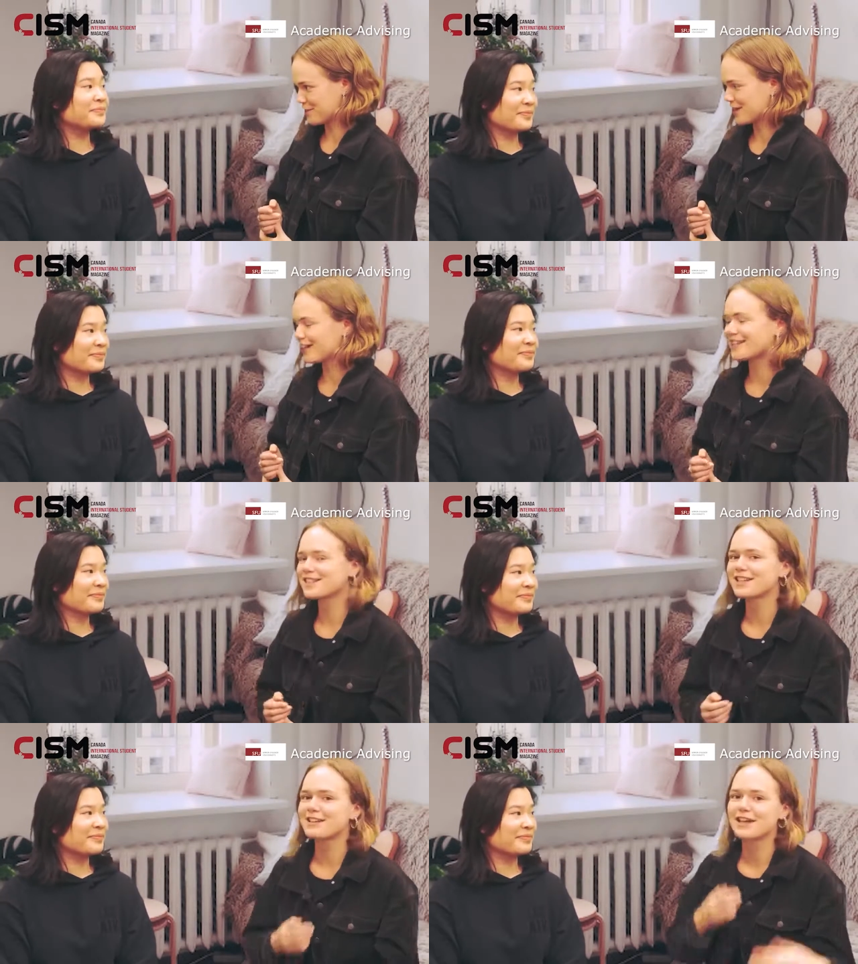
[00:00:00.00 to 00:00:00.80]

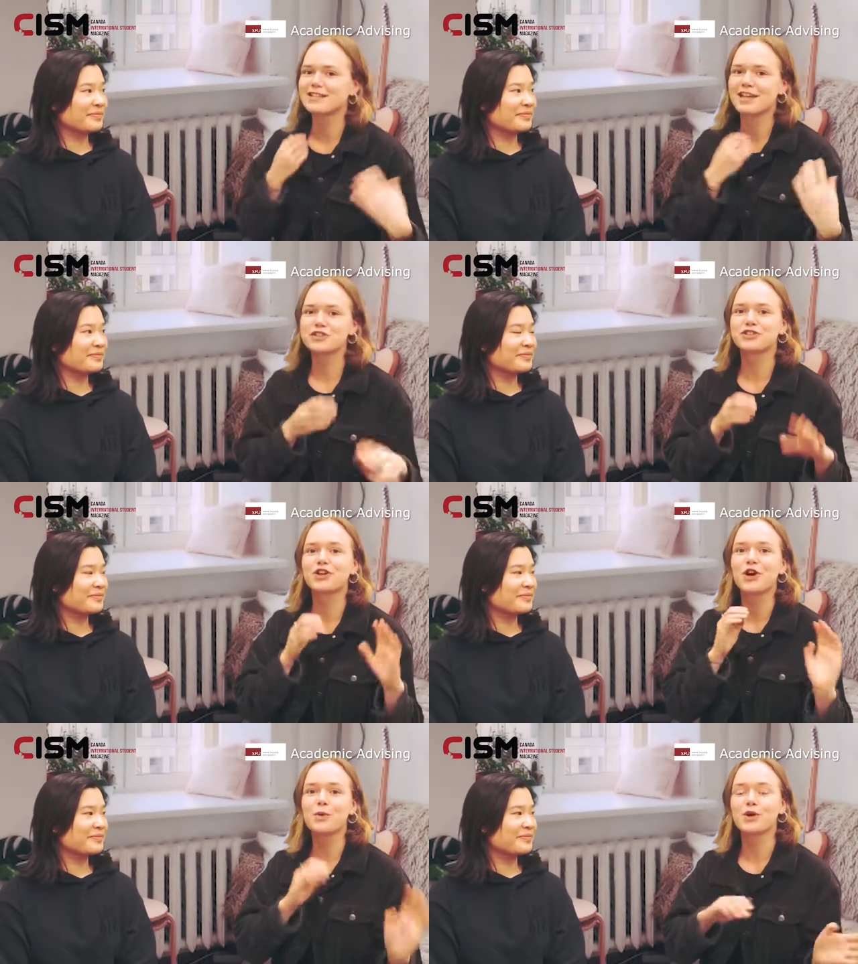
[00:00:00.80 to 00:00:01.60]
Speaker 1: because they tend to
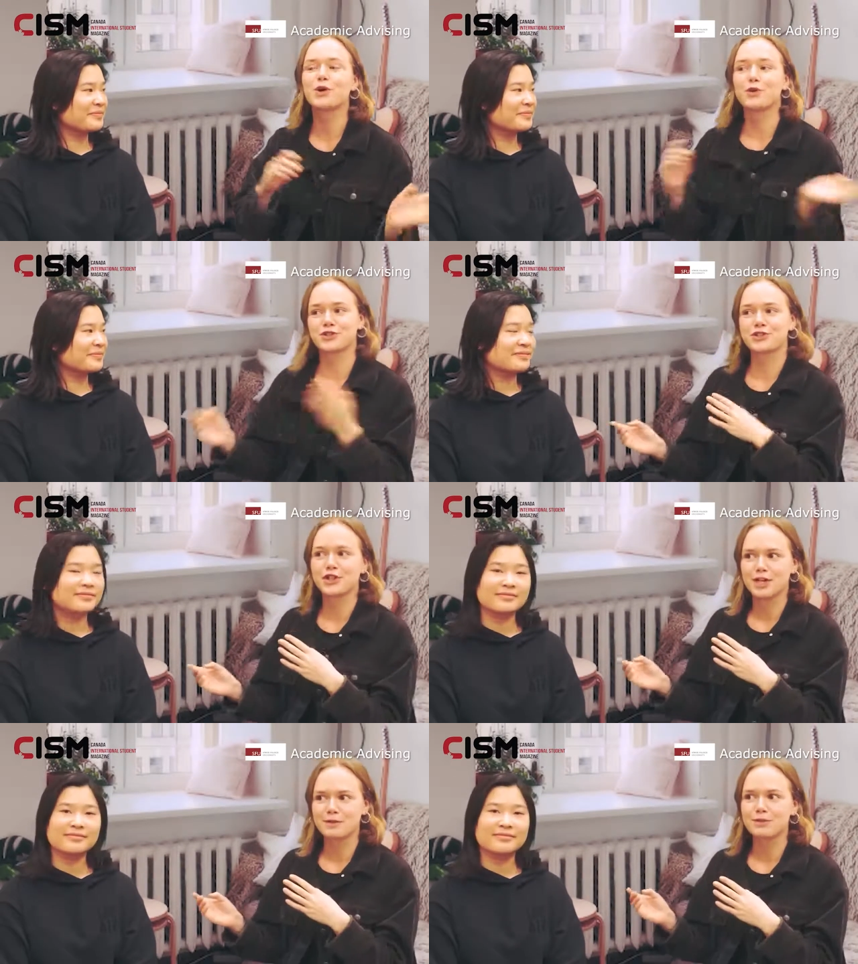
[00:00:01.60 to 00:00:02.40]
know what courses are
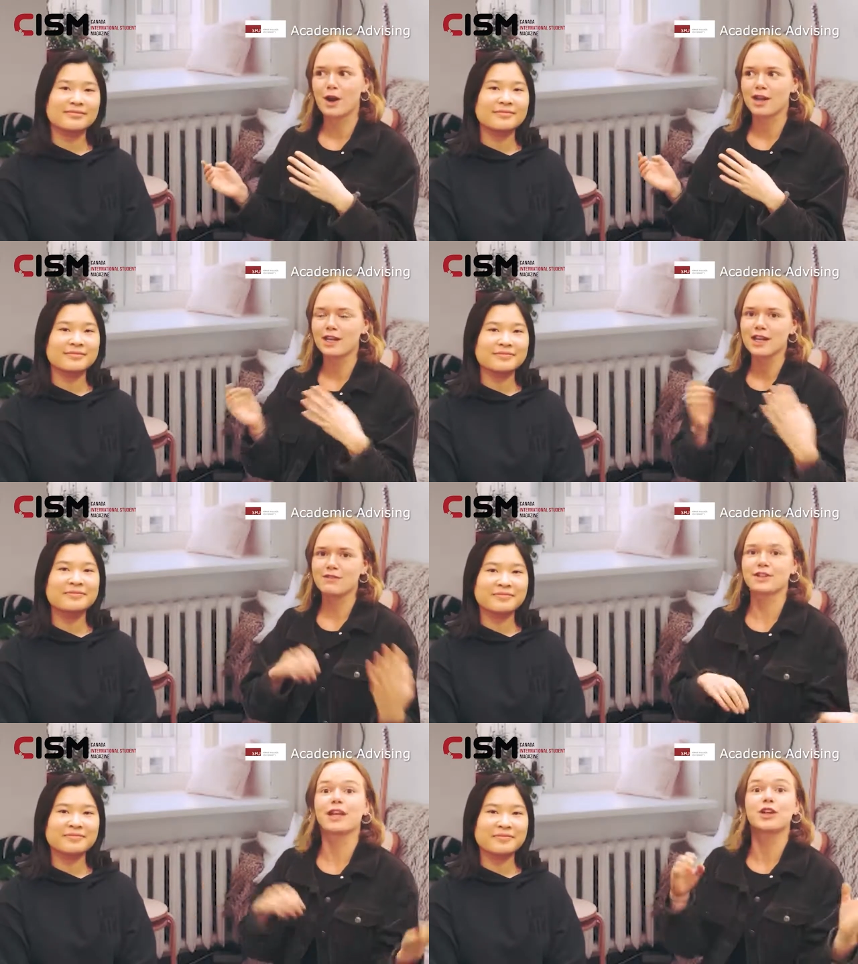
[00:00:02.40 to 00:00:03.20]
going to be running
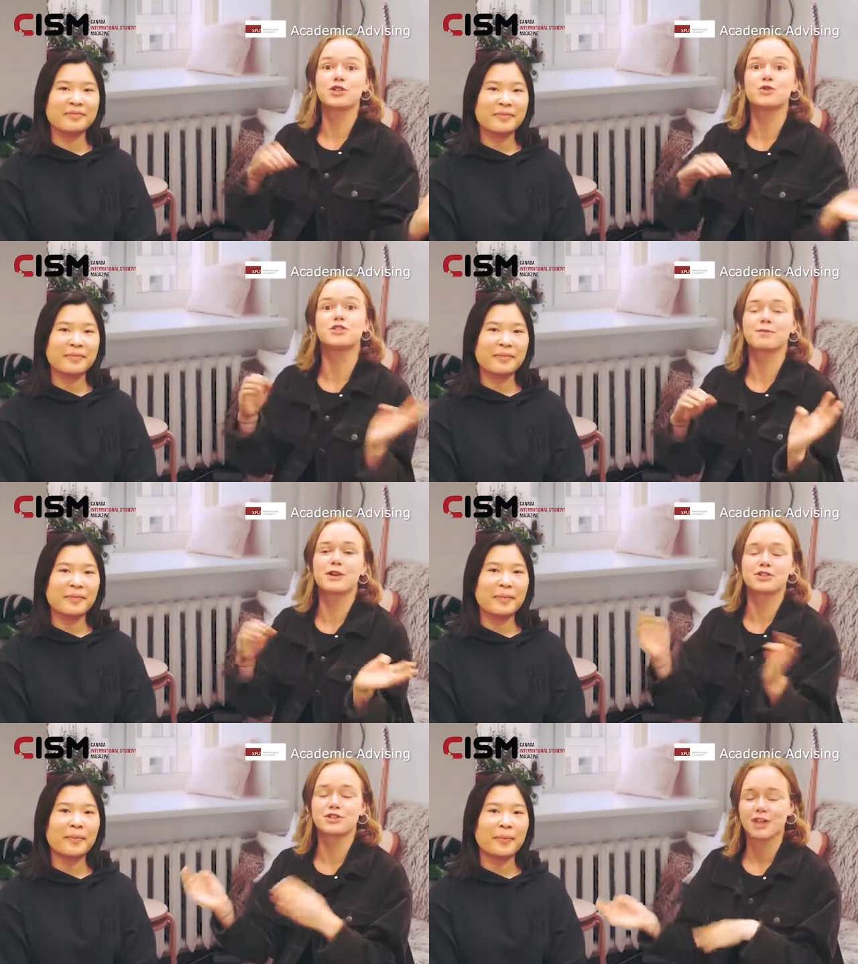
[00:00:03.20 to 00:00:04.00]
even like two
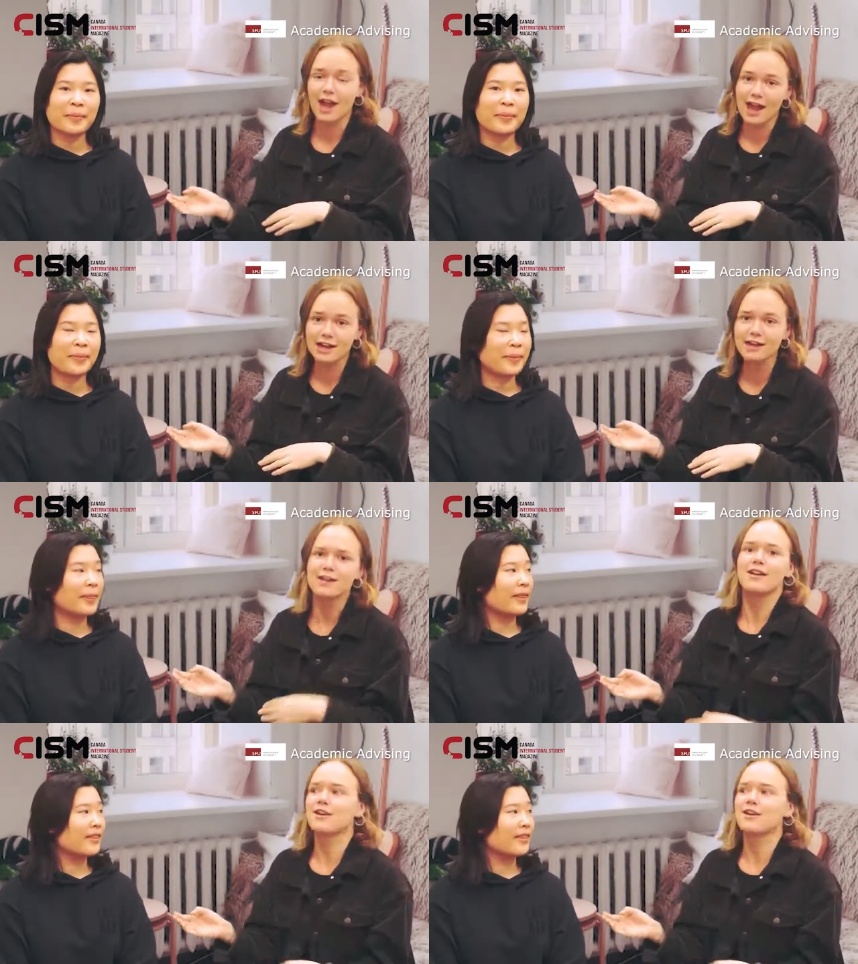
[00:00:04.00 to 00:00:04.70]
semesters ahead,